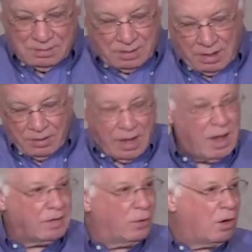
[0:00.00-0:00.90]
Carry
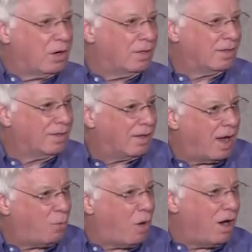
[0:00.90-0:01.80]
on, Lord.
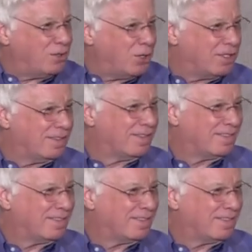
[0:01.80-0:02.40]
I'll watch